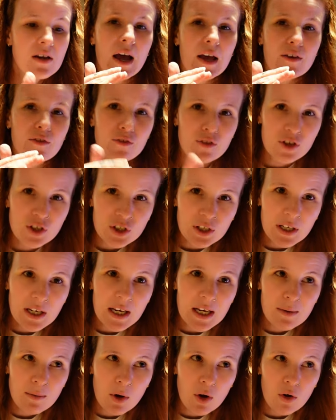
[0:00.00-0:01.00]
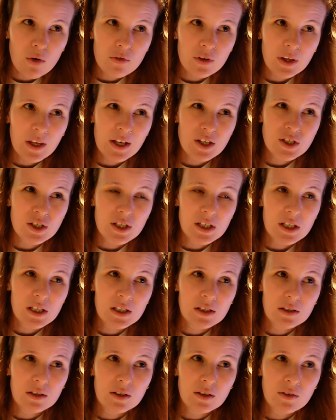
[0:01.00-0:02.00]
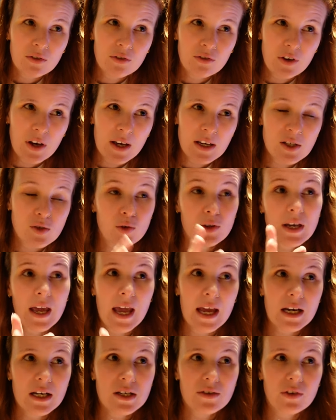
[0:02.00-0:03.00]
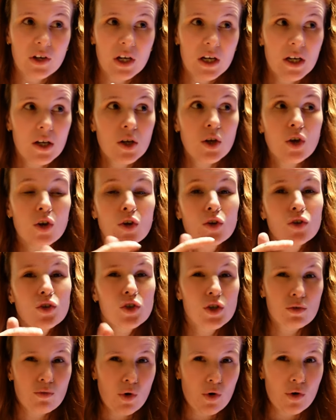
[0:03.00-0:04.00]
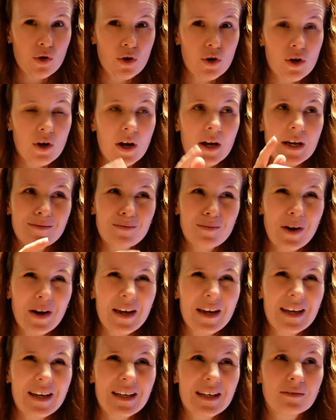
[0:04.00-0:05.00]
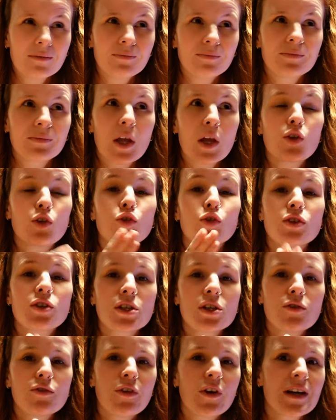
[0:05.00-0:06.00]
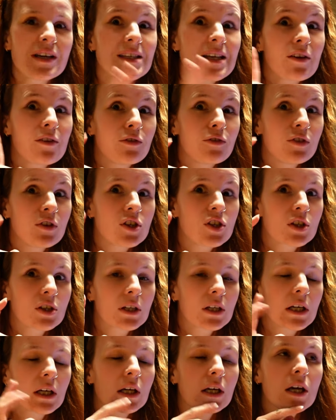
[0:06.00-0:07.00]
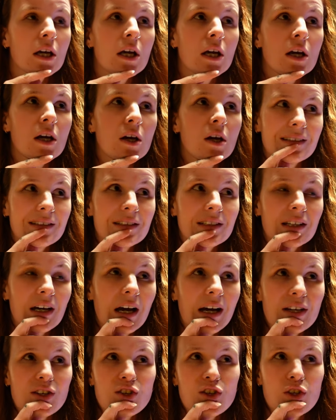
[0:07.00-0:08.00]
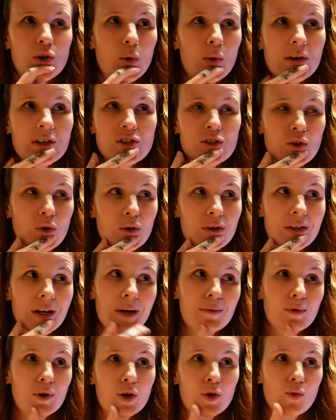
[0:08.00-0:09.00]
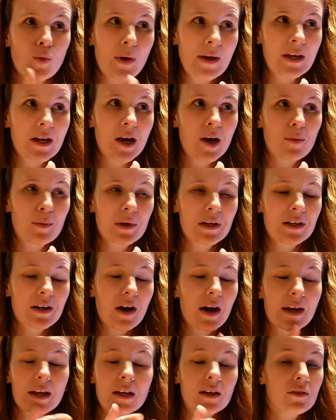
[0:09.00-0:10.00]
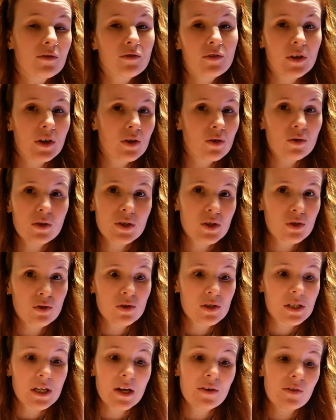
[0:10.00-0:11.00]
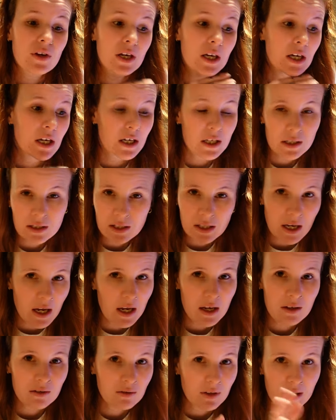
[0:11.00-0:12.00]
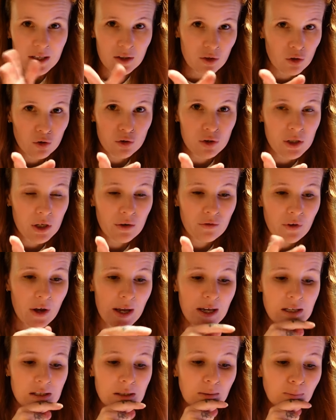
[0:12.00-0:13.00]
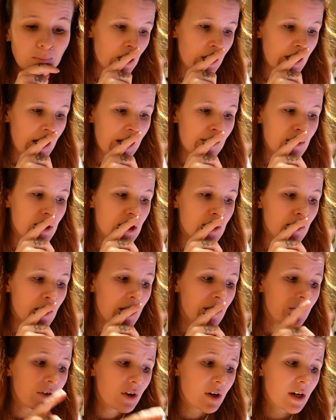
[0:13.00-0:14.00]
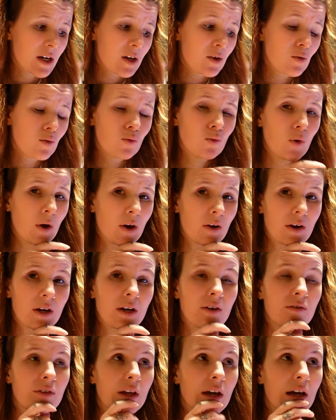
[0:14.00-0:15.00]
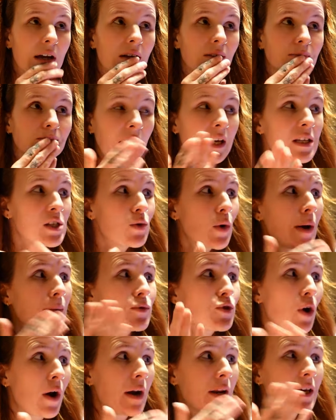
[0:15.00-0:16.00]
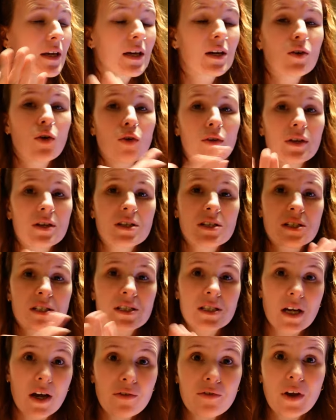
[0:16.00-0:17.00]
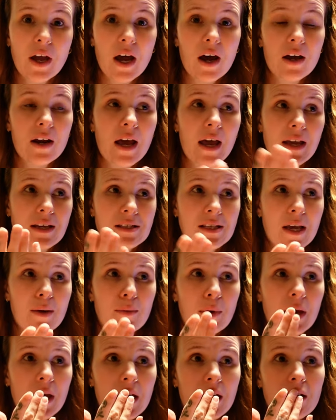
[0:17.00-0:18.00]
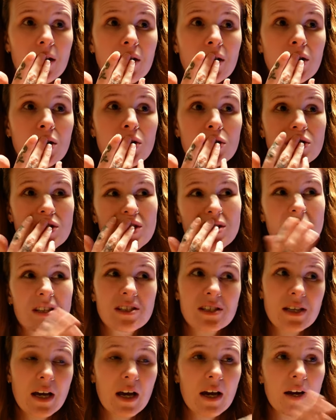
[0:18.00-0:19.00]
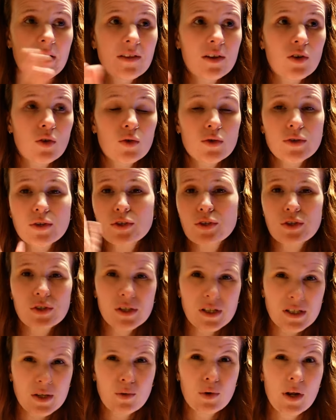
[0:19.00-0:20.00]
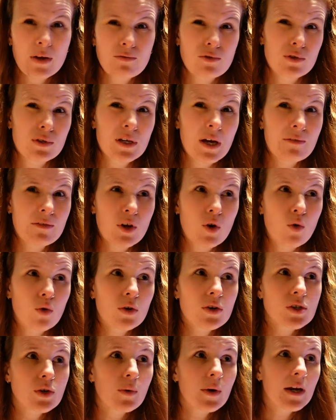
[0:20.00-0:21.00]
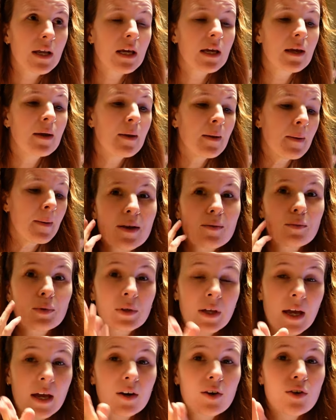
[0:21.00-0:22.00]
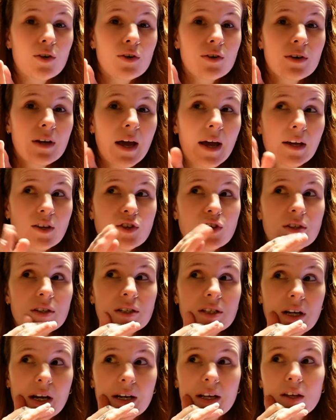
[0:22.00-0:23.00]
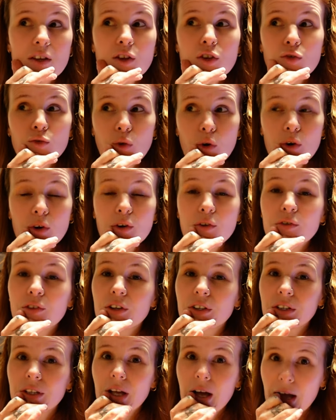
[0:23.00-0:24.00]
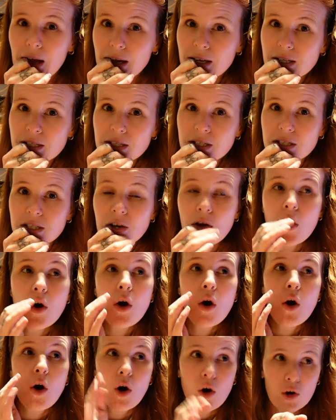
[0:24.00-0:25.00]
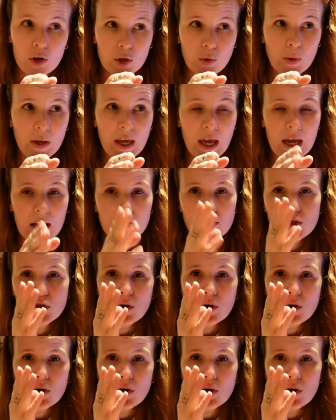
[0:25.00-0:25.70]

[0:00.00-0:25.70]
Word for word: I officially hit my ovulation phase or the end of it tomorrow. I hit my luteal phase officially and I just always know that I'm gonna wake up and I can feel as soon as I've hit the like the luteal phase sorry I'm just being very wary of that and so I'm trying to get all this stuff out ASAP so there's that and then also just because I want everyone to have their orders already I plan on actually starting Throne of Glass on the weekend.